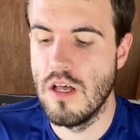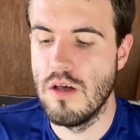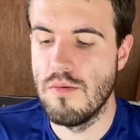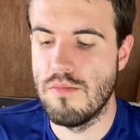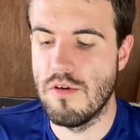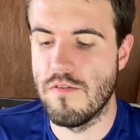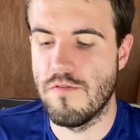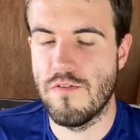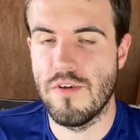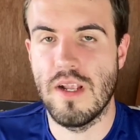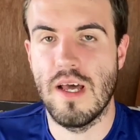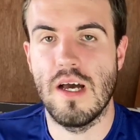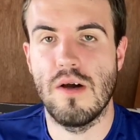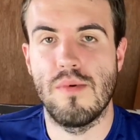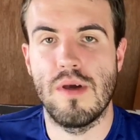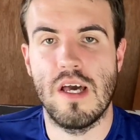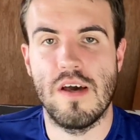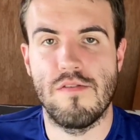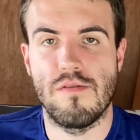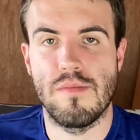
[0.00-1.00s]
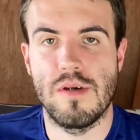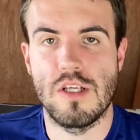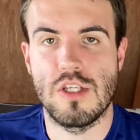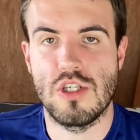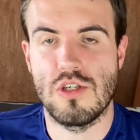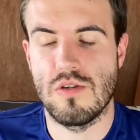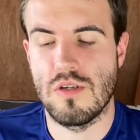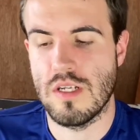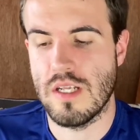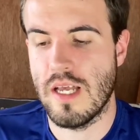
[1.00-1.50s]
but for now we haven't made
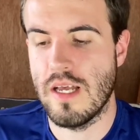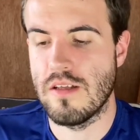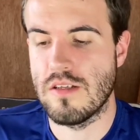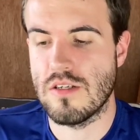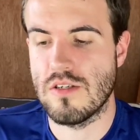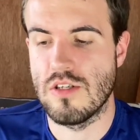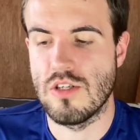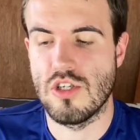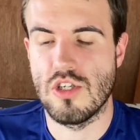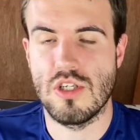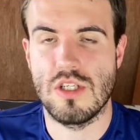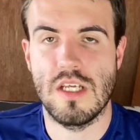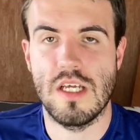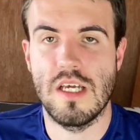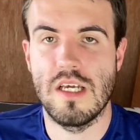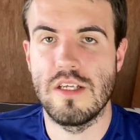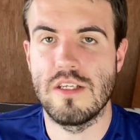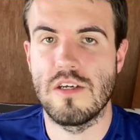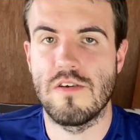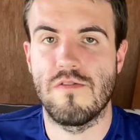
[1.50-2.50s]
student accounts because it's just easier